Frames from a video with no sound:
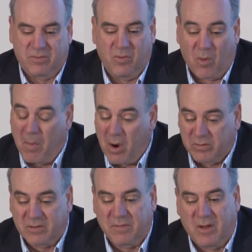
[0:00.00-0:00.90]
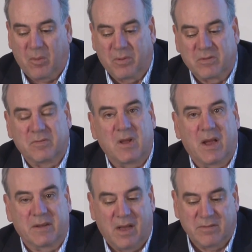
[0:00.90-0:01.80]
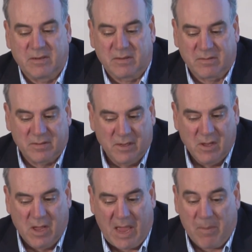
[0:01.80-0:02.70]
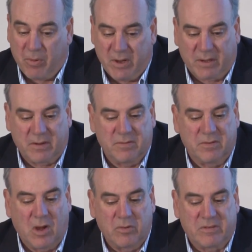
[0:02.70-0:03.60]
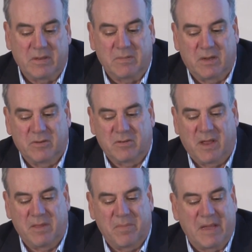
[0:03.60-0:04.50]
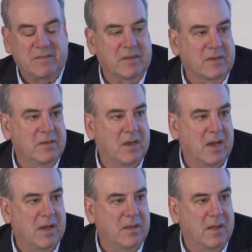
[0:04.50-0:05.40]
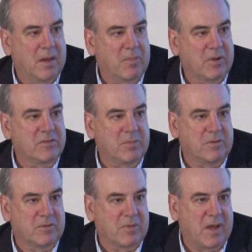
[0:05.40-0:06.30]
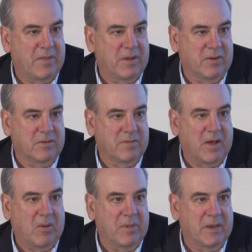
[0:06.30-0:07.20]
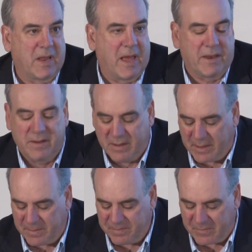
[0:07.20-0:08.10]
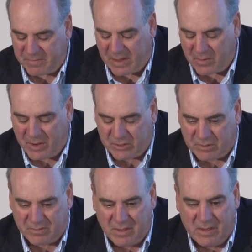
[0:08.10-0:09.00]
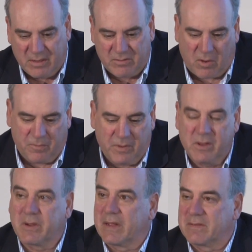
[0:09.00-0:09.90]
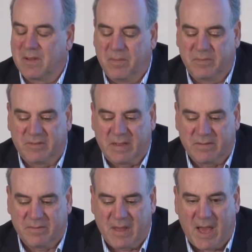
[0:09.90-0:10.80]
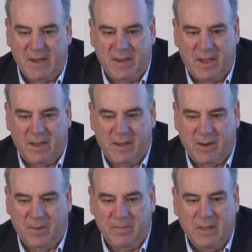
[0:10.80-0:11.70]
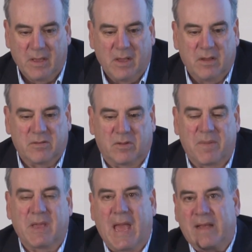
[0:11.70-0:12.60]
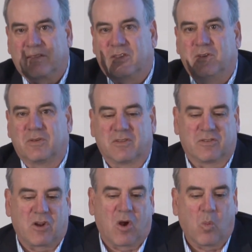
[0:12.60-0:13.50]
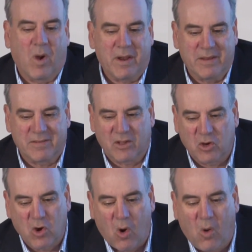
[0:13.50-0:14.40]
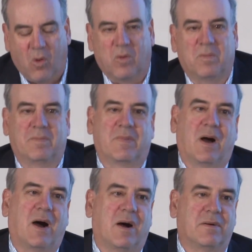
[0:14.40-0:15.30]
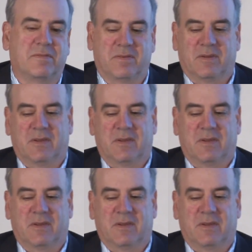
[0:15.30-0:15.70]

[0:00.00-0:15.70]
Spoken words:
most developers of diagnostics and predictives don't seem to understand the basic principles around their development and evaluation. So hopefully you'll get some sense of that here. So let me ask you to start. What is the goal of